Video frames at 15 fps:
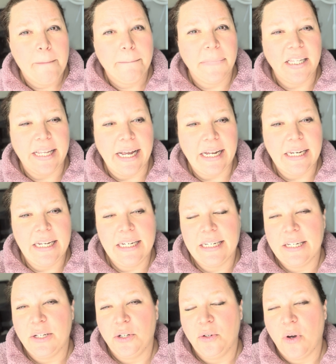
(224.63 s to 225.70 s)
Planning
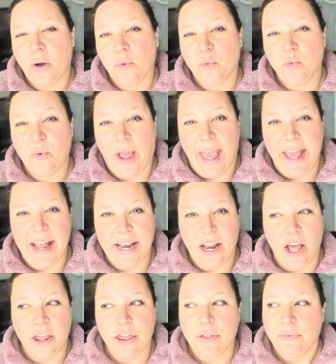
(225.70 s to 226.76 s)
to rent
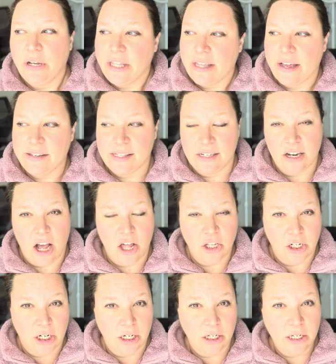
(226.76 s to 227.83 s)
a
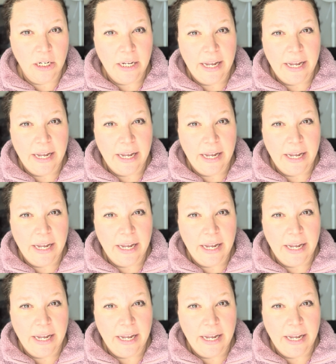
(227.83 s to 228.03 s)
$3,000